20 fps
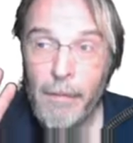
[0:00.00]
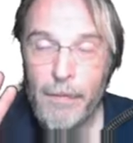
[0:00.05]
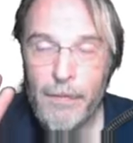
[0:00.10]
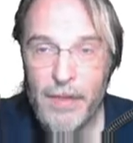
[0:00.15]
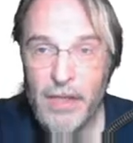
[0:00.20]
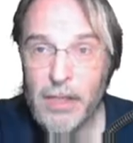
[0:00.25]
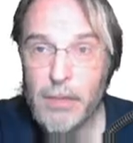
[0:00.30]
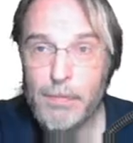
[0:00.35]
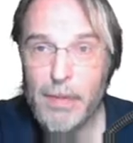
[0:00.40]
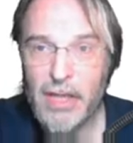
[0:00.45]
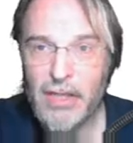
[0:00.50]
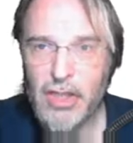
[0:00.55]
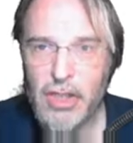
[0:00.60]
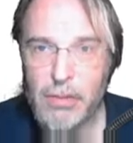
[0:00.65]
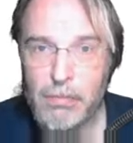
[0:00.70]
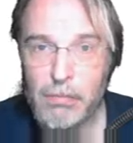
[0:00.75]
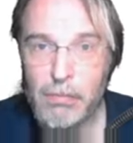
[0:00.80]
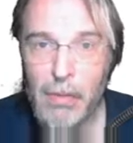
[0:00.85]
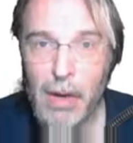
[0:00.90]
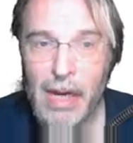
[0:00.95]
this page
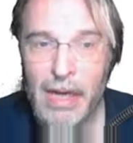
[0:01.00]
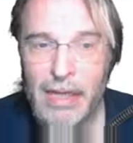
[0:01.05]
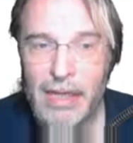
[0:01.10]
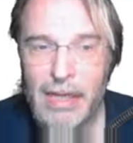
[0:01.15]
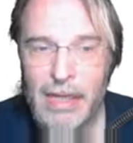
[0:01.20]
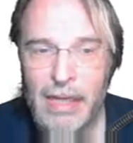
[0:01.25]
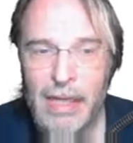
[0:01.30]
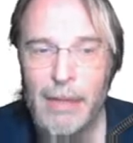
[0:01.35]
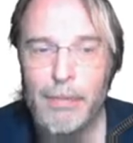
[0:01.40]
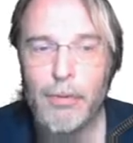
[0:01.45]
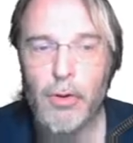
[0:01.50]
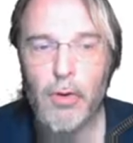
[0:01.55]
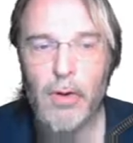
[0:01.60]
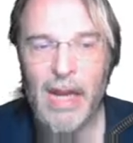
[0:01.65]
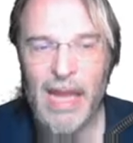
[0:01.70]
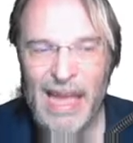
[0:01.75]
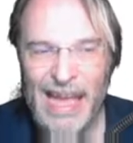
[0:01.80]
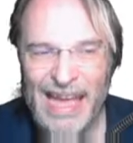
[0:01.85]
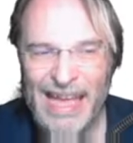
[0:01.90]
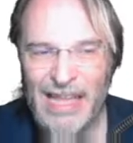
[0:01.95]
is mine, keep your
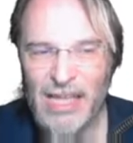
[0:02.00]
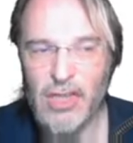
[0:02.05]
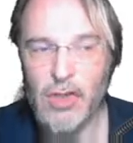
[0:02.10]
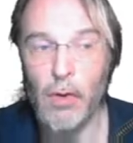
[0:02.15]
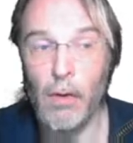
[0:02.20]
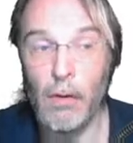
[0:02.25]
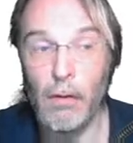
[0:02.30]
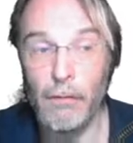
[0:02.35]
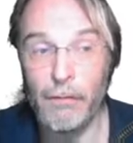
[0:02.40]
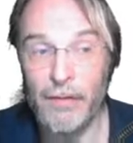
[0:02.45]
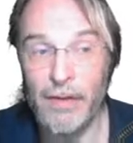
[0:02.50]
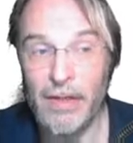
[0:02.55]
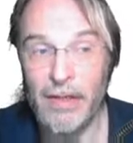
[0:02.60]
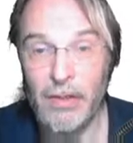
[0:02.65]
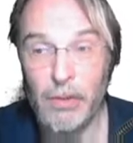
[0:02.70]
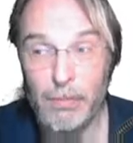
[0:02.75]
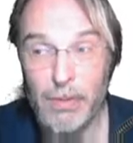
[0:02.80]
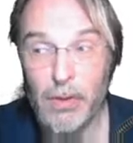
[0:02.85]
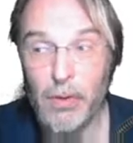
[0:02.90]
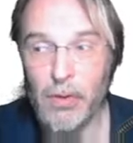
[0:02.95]
hands off
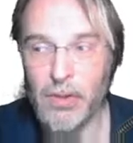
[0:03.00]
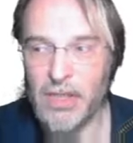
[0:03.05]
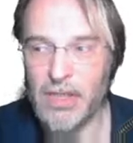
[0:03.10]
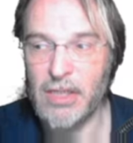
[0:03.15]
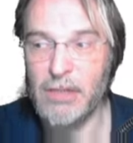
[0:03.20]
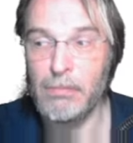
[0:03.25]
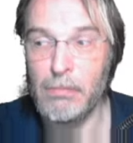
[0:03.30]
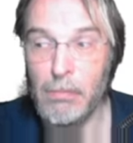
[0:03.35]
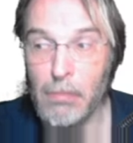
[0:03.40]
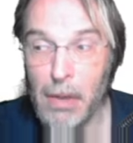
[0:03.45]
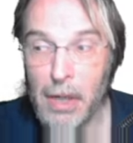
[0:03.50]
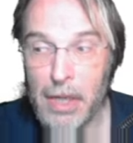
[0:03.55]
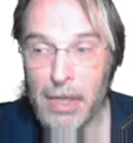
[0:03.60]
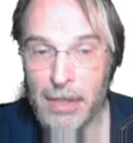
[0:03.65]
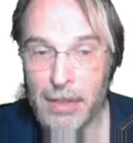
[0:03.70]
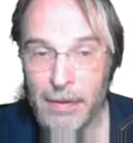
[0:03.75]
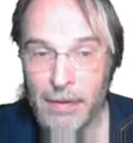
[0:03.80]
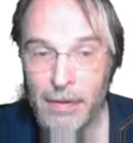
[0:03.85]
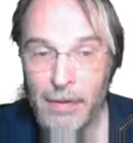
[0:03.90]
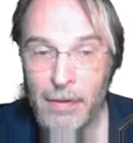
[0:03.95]
it because it's
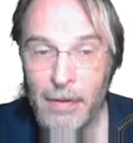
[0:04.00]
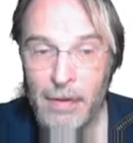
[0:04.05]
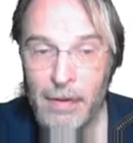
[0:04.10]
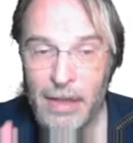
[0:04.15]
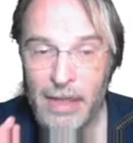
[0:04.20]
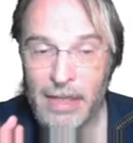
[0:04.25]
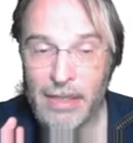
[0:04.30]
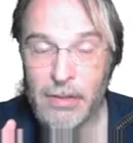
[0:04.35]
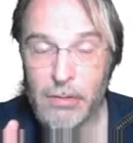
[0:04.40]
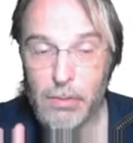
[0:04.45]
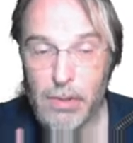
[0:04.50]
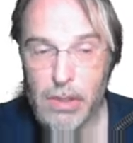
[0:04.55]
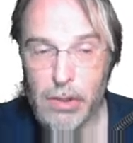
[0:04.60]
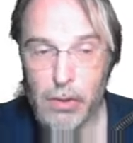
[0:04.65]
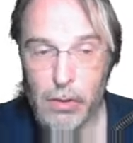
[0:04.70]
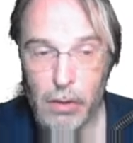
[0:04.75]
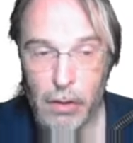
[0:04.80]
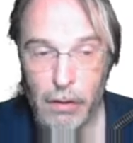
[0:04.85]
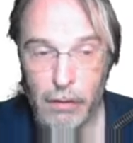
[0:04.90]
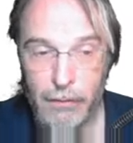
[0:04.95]
mine, it's
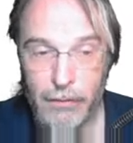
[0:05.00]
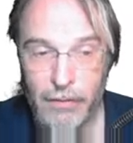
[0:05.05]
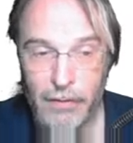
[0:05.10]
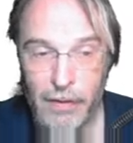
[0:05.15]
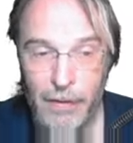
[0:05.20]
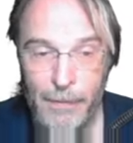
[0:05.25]
reserved.